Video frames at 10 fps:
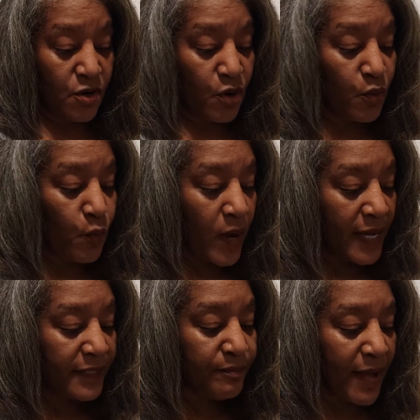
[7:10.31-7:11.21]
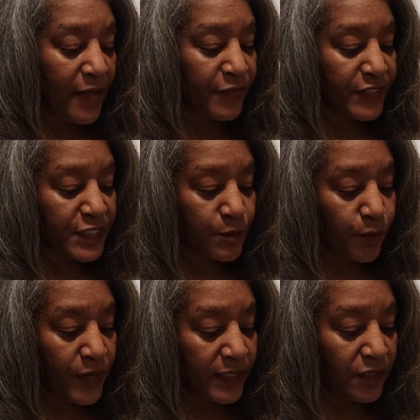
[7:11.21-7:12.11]
Her wide mouth
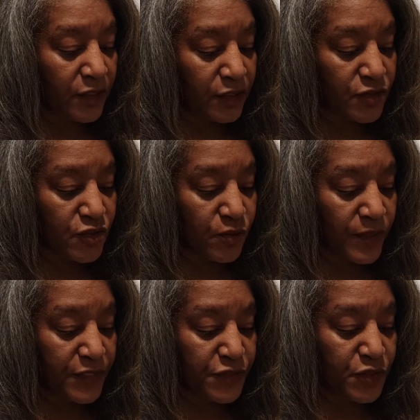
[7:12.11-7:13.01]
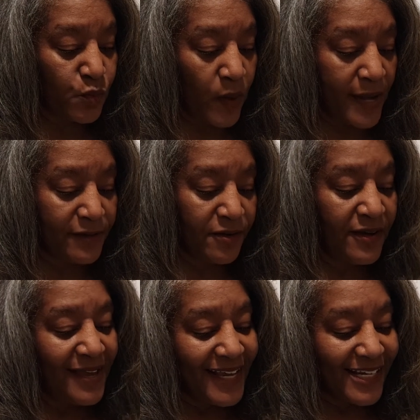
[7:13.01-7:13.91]
spread a good 2 inches wider
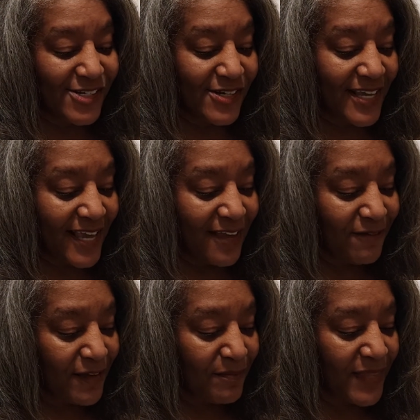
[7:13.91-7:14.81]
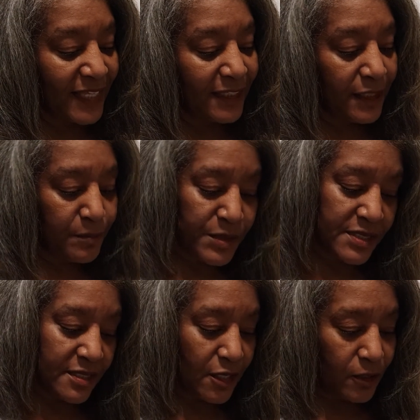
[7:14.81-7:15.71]
as she gave him that
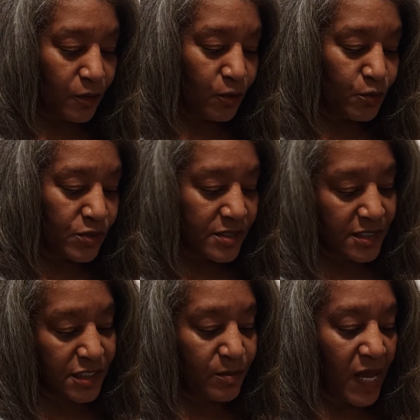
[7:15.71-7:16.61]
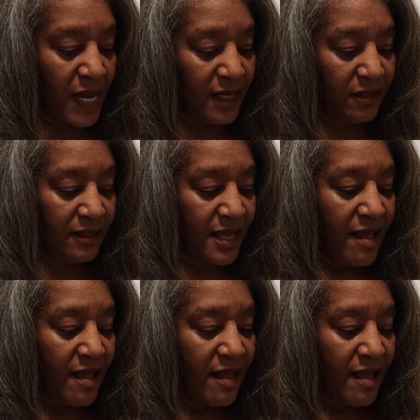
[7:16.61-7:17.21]
lips-closed smile